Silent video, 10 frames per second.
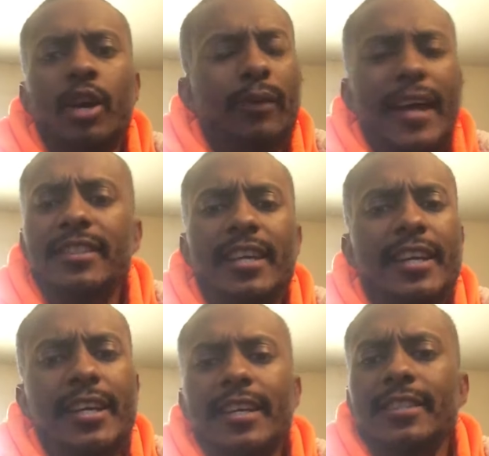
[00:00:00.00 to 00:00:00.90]

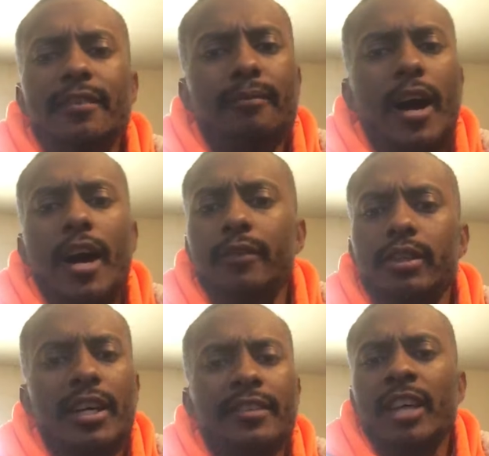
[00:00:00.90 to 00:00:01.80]
righteous and
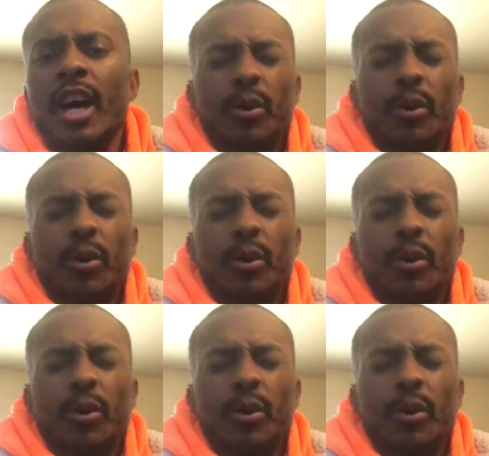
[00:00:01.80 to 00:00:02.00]
marvelous.